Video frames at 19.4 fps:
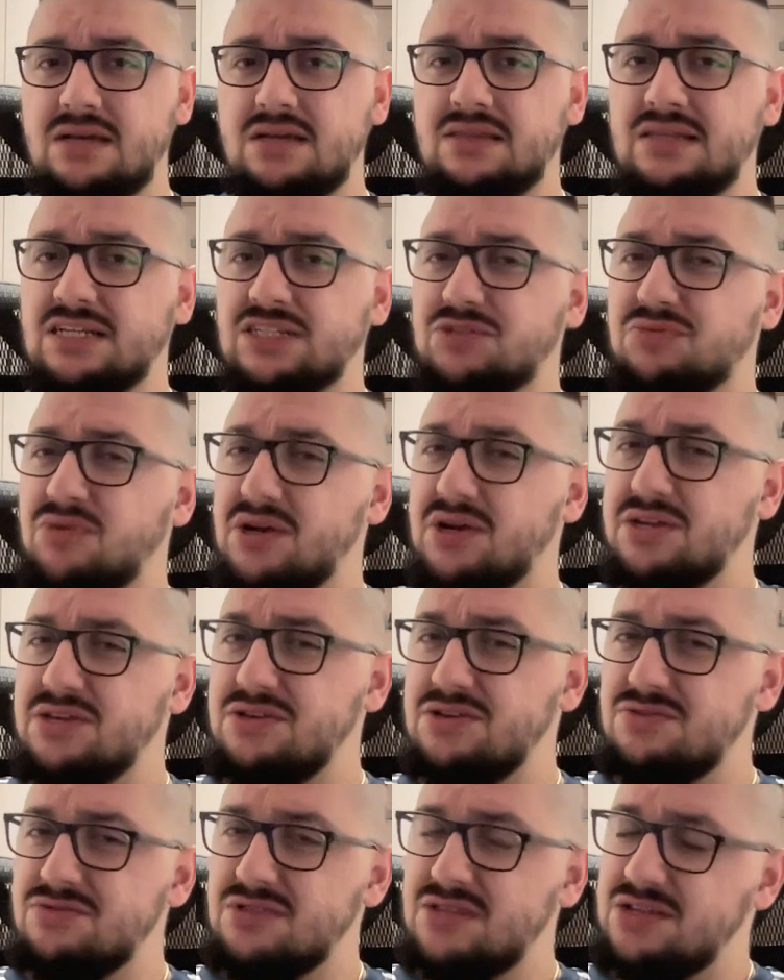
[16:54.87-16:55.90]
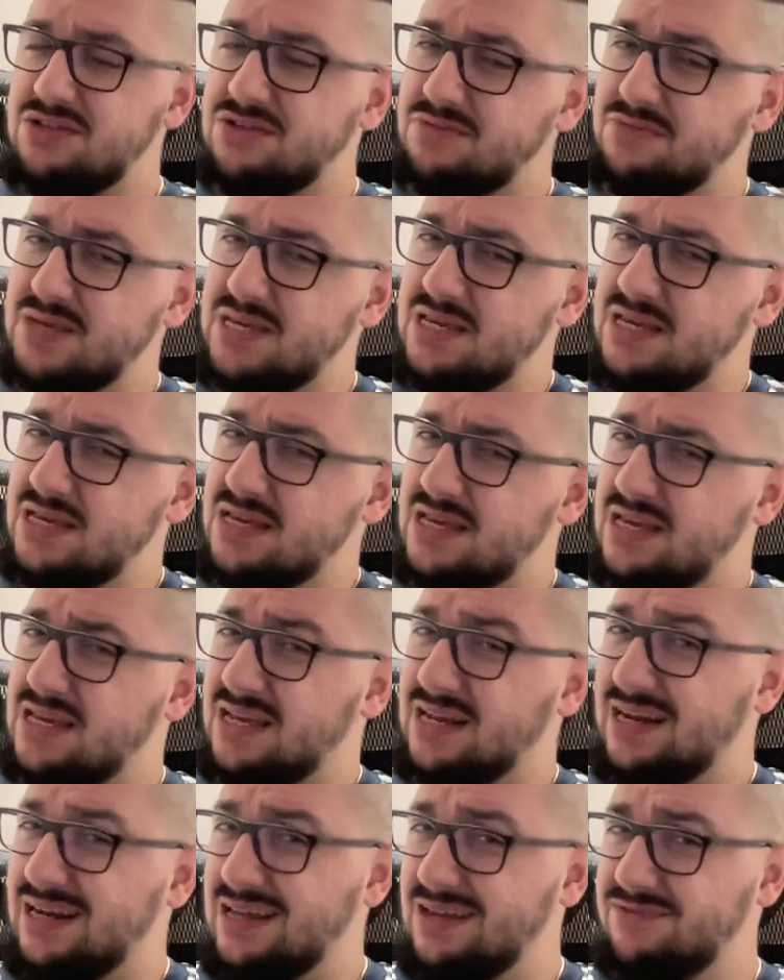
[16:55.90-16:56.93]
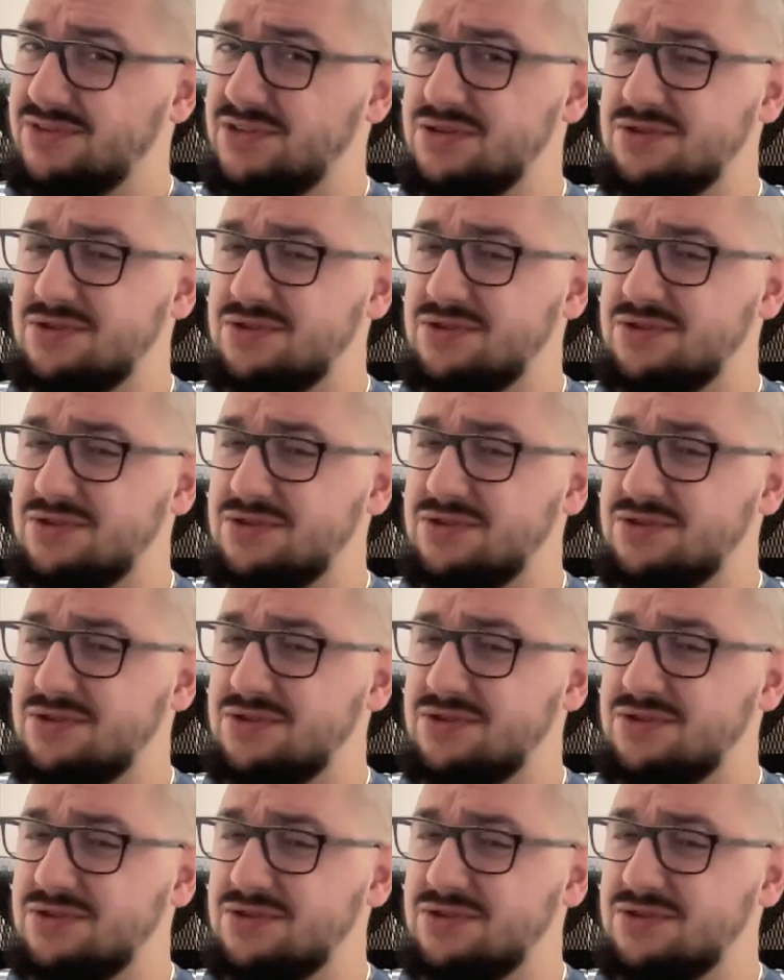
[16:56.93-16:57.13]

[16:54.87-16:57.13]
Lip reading: That's why you need to be clever,